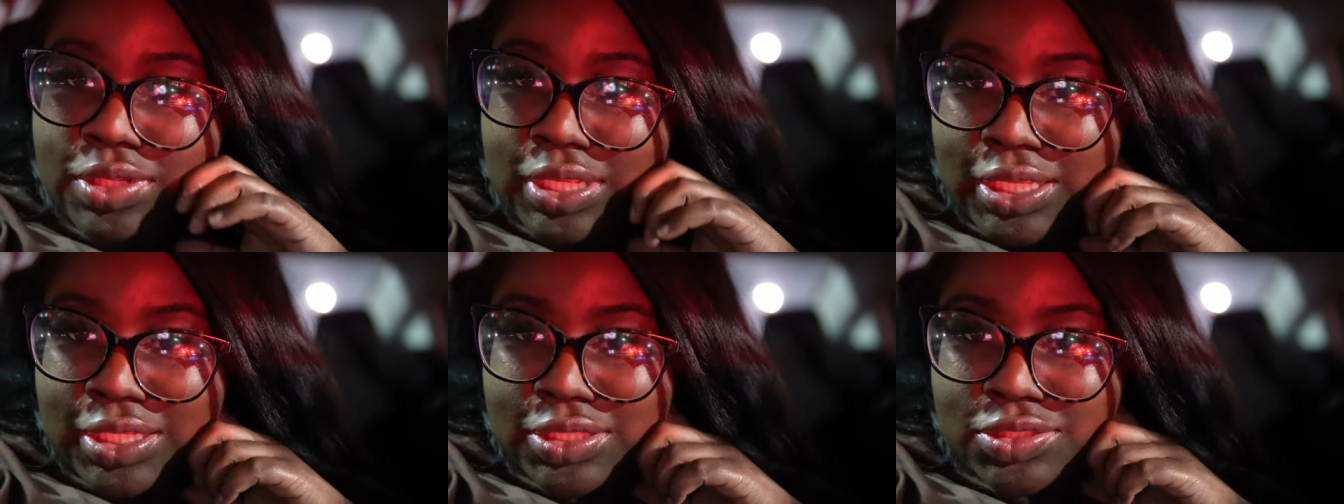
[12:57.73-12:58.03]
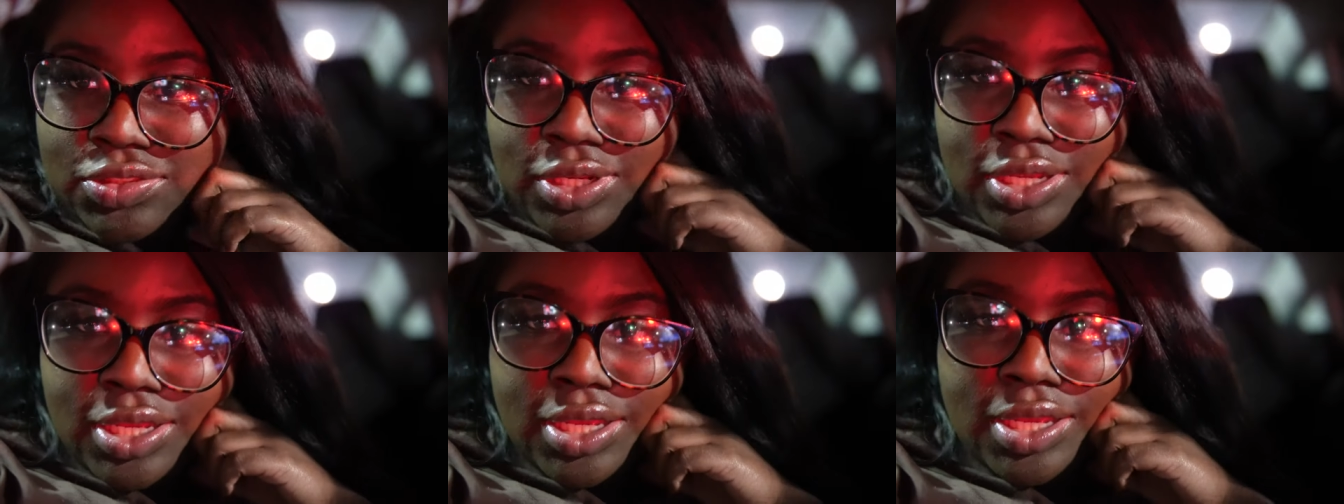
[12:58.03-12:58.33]
that he
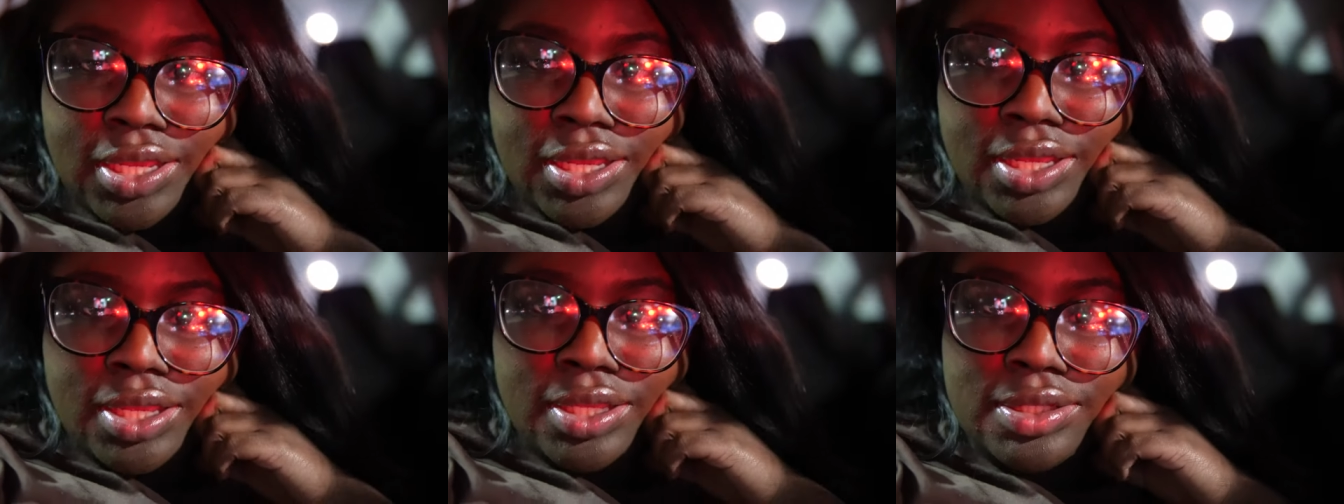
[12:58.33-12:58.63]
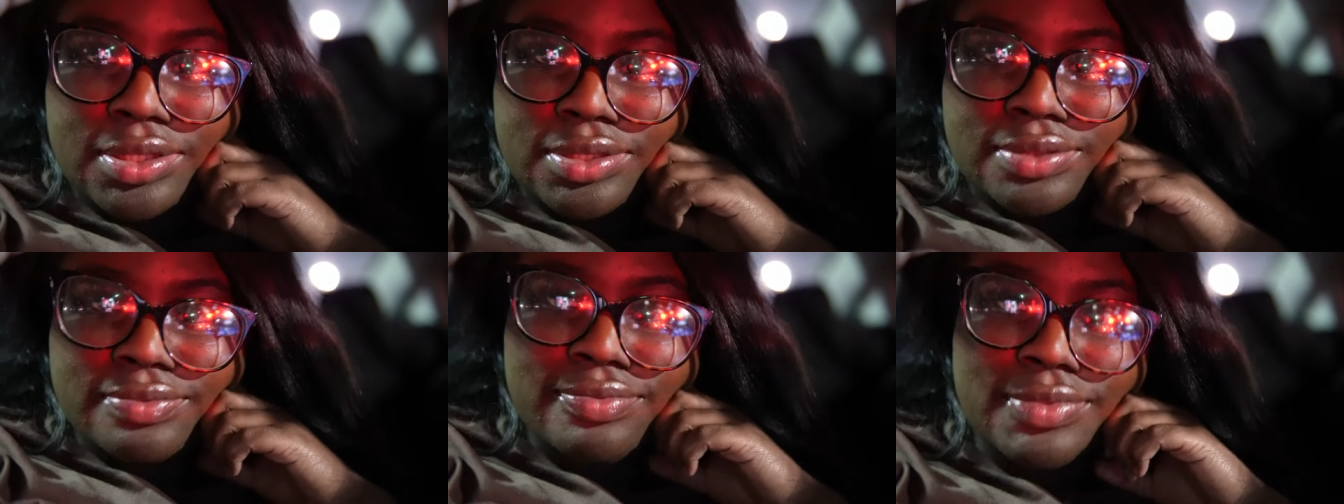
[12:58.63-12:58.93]
tried
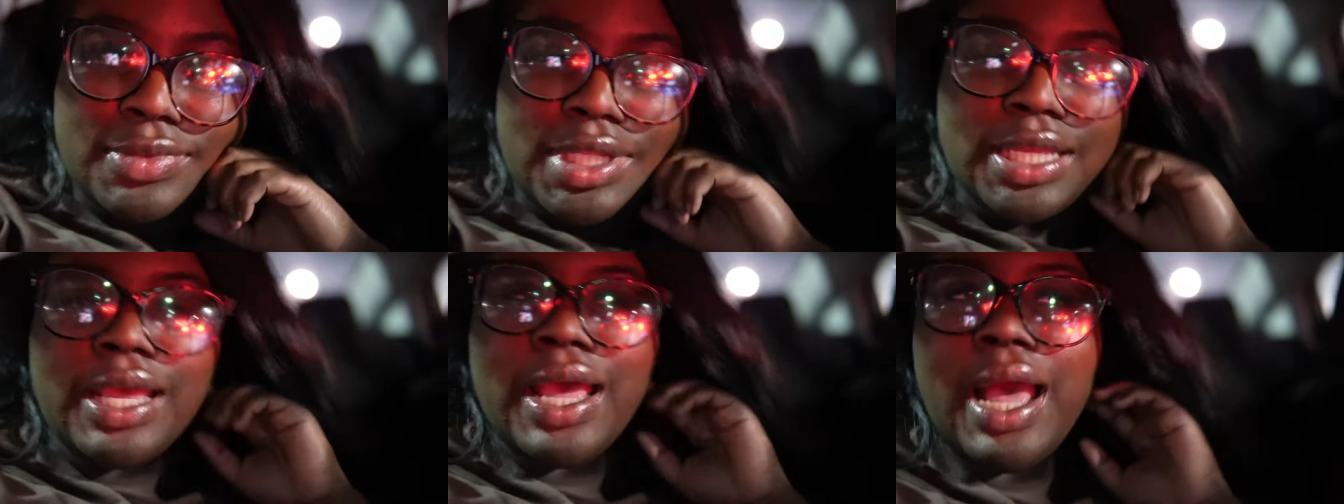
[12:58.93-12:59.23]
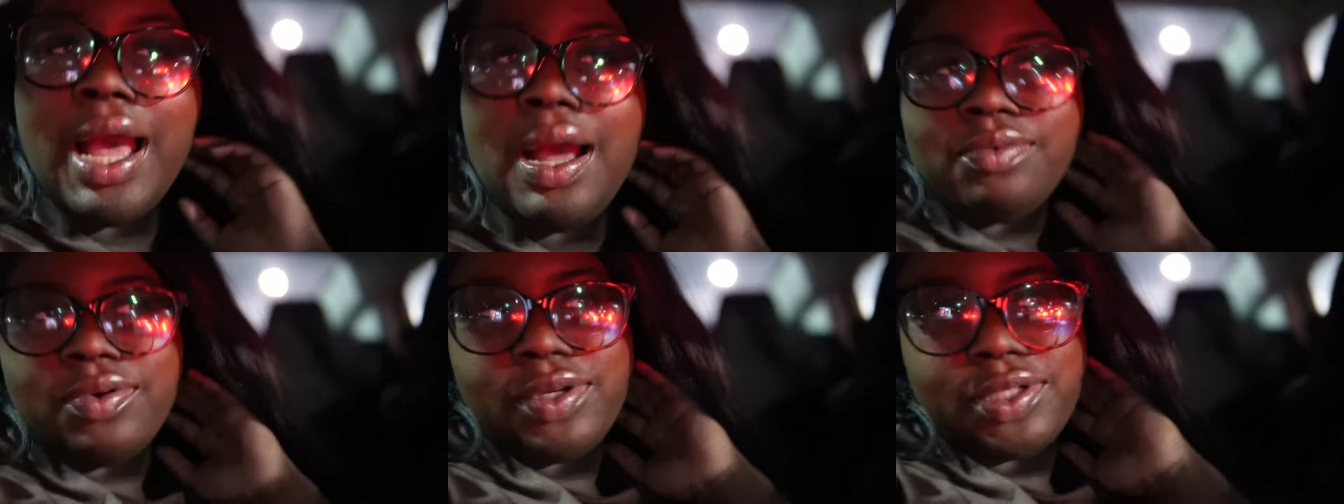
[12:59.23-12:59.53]
that
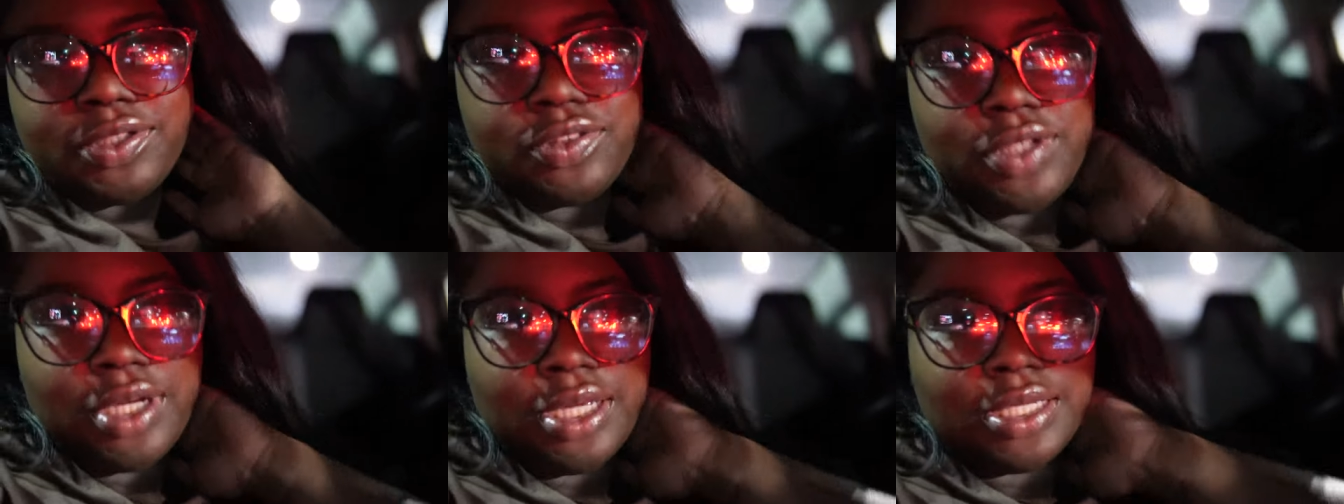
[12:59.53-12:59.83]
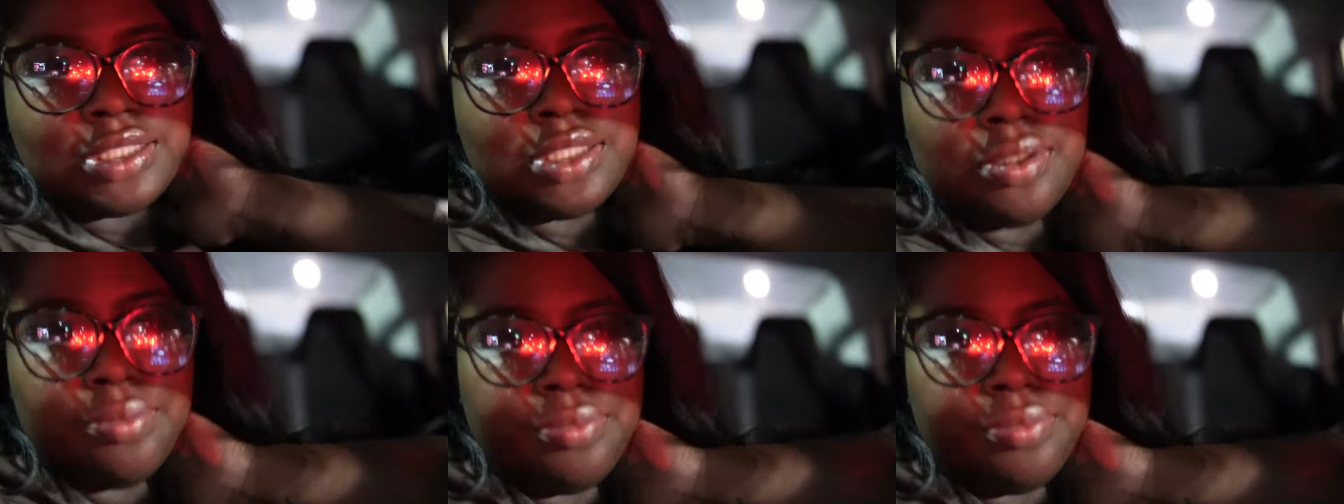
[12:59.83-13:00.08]
I wanna try. It's